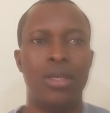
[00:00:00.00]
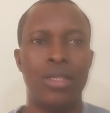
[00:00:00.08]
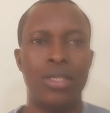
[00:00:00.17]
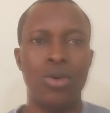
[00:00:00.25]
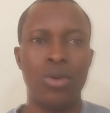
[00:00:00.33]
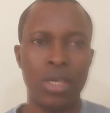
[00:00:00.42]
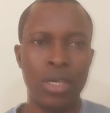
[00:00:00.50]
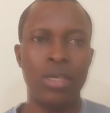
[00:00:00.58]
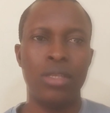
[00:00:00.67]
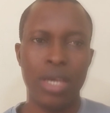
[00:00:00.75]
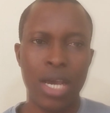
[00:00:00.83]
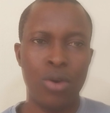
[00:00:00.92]
And say,
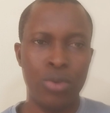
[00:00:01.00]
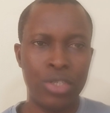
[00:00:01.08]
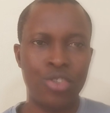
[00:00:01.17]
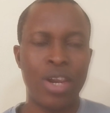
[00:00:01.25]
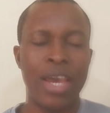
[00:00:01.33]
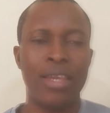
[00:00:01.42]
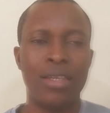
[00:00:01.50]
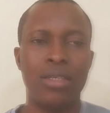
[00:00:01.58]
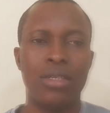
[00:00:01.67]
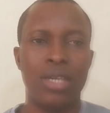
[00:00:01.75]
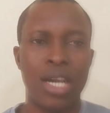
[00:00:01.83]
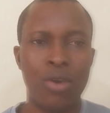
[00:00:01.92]
okay, I will try.
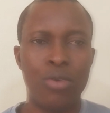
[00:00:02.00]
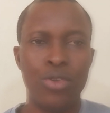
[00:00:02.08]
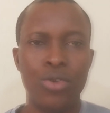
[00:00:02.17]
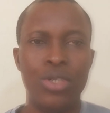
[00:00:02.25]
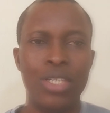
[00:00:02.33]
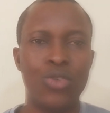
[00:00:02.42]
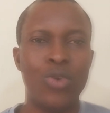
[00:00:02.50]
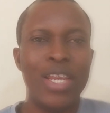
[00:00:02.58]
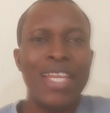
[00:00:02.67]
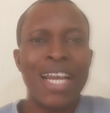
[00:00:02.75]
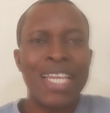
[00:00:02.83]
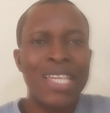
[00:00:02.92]
I will do this.
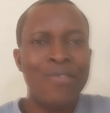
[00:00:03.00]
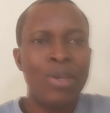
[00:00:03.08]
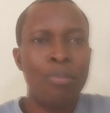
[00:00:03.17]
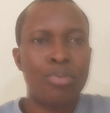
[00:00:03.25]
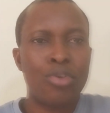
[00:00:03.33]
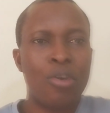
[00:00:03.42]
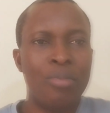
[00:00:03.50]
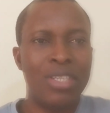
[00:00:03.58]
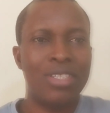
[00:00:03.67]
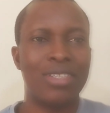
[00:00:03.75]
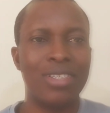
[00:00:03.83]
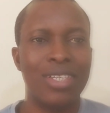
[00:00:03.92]
When they are giving
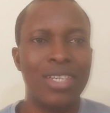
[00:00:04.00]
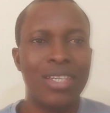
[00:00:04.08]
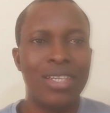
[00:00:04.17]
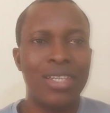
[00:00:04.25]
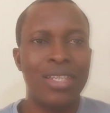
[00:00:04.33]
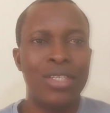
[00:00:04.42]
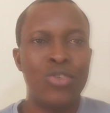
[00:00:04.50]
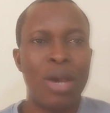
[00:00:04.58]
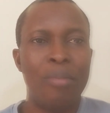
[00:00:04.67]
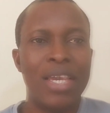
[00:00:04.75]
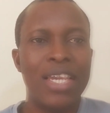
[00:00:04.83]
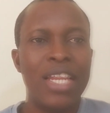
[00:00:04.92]
promise, you
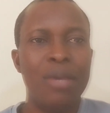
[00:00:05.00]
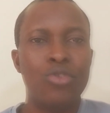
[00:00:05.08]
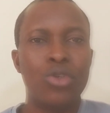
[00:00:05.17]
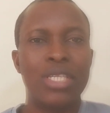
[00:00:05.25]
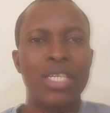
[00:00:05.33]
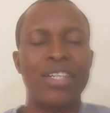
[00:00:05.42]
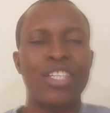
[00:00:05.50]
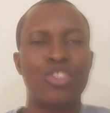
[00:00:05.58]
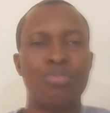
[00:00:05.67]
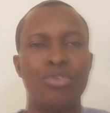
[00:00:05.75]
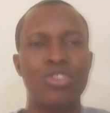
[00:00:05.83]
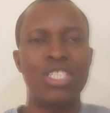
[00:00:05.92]
are making them to take
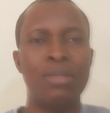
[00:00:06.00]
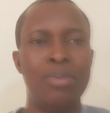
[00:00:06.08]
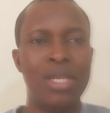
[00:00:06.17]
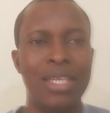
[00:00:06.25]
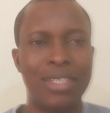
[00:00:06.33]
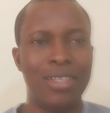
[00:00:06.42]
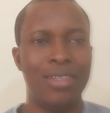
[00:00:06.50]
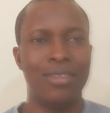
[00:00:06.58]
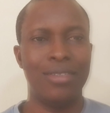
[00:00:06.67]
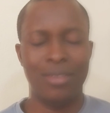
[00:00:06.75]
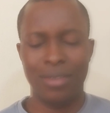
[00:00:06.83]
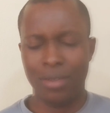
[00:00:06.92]

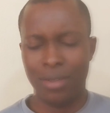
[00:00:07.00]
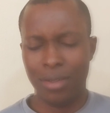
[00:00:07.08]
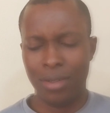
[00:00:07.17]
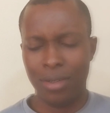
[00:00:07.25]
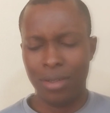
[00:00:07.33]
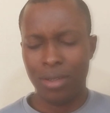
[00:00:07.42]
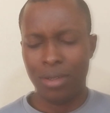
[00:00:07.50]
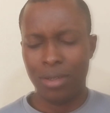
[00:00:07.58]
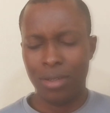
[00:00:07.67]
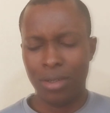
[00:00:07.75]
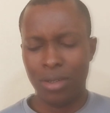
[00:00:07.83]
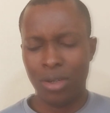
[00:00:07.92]
responsibility
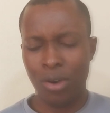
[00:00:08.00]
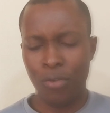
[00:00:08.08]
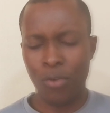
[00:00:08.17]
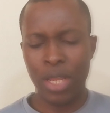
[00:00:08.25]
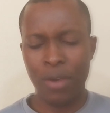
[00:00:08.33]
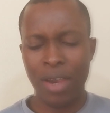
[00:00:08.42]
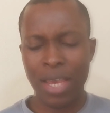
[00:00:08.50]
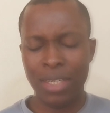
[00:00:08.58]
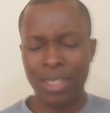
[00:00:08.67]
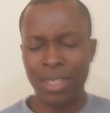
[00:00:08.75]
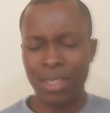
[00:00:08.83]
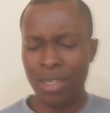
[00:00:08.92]
of whatever
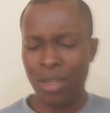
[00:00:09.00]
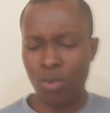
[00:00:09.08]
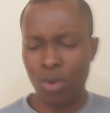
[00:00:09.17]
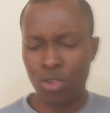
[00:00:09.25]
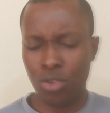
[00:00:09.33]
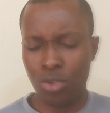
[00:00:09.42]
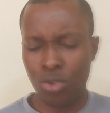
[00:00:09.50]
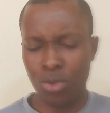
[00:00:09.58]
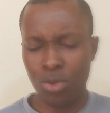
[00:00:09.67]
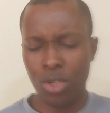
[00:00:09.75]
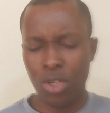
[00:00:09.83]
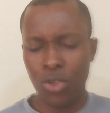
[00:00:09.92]
it is they want to
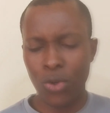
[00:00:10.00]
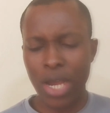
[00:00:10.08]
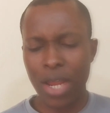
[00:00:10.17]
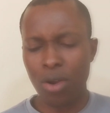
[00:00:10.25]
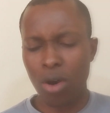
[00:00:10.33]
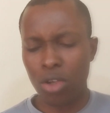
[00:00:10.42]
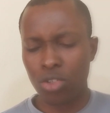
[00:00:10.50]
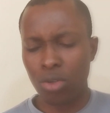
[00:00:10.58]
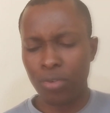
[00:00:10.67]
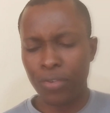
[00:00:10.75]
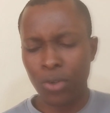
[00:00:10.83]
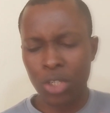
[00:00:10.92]
do. You can
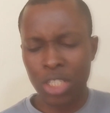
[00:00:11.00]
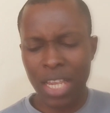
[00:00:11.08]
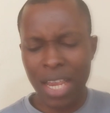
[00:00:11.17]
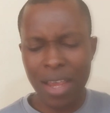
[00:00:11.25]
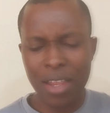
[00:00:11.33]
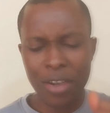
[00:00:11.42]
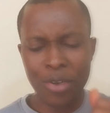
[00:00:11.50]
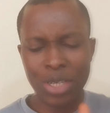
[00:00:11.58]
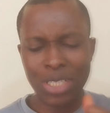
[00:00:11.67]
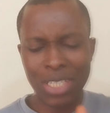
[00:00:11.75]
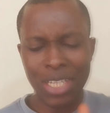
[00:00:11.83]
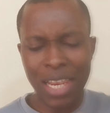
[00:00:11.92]
also foster
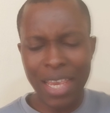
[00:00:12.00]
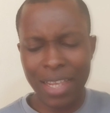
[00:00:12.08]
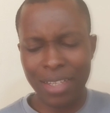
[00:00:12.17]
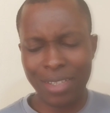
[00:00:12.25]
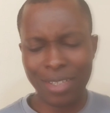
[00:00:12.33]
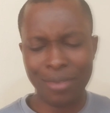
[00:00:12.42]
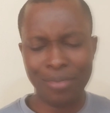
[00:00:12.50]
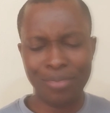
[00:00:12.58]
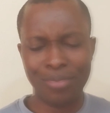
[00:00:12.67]
resilience.